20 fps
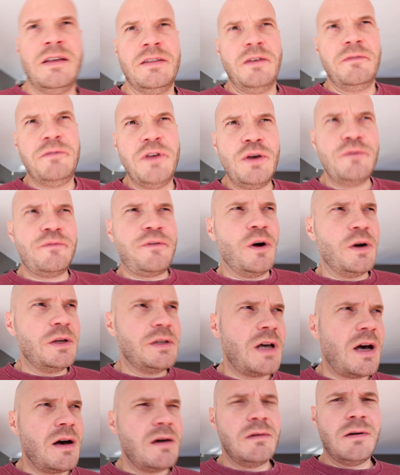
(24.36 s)

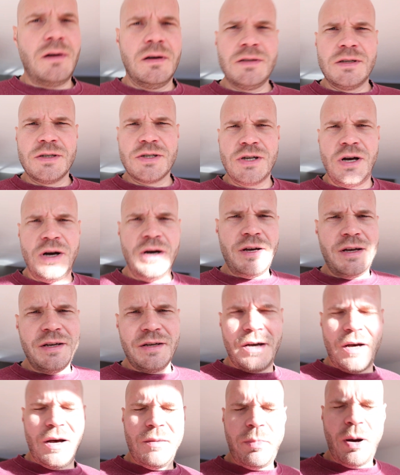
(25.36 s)
viewfinder on the
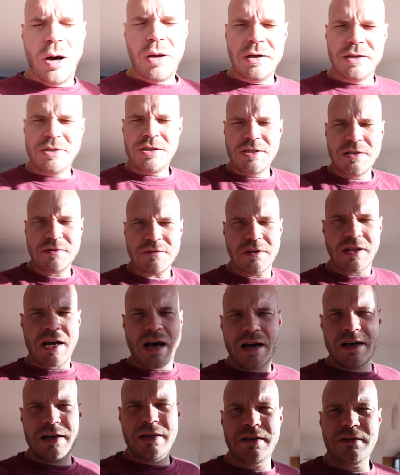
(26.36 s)
side. Apologies for
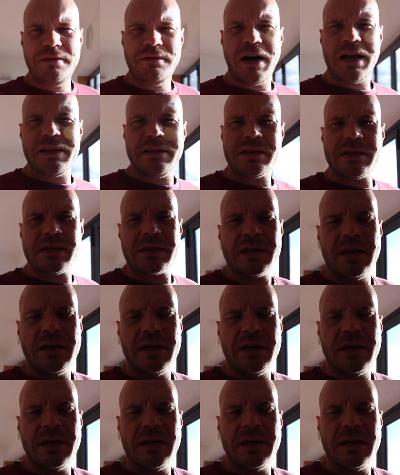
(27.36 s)
that in advance.